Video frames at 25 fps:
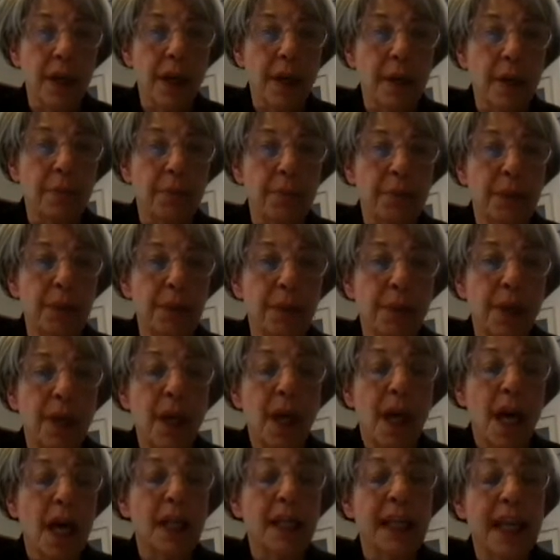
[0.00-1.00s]
be
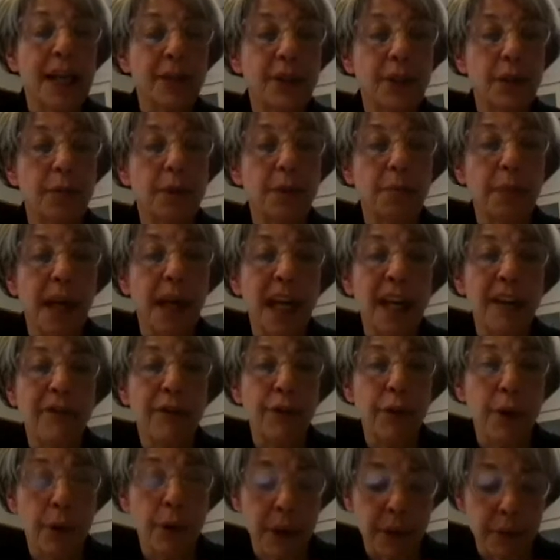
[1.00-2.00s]
allowed to be paid
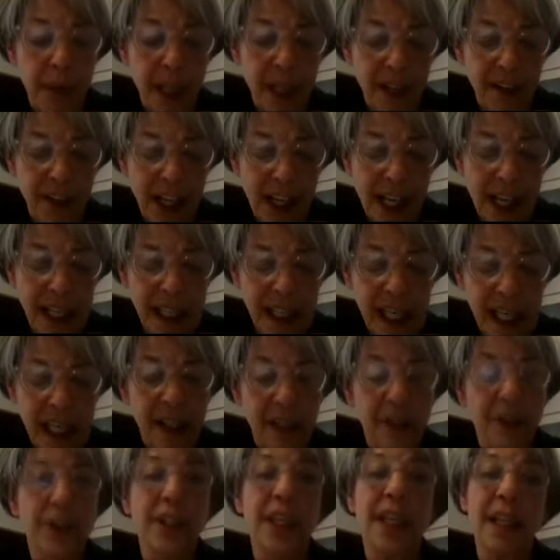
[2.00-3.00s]
for with Medicaid
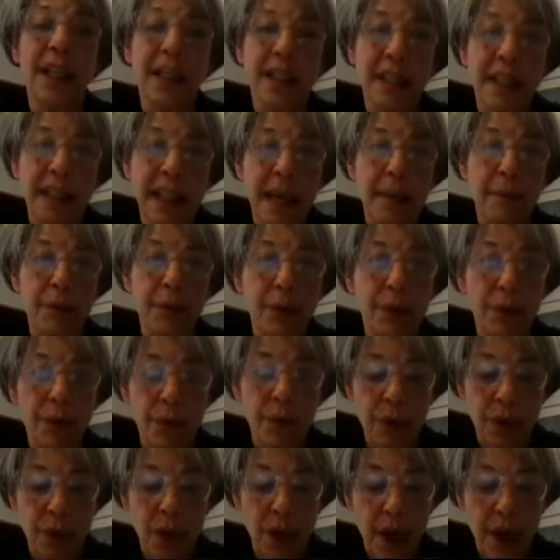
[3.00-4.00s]
dollars except
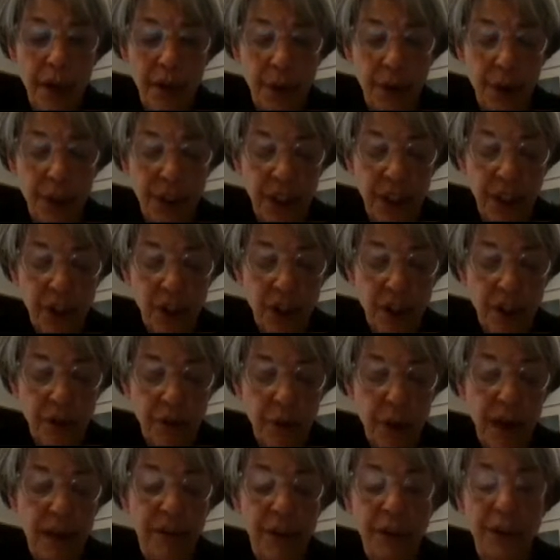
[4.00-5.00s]
through the authorization of
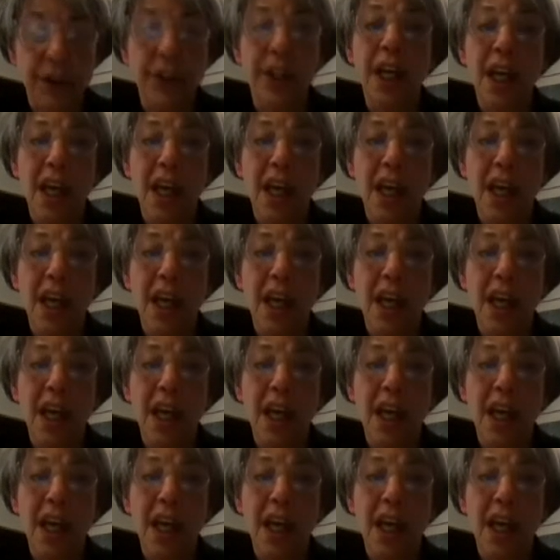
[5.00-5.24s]
waivers,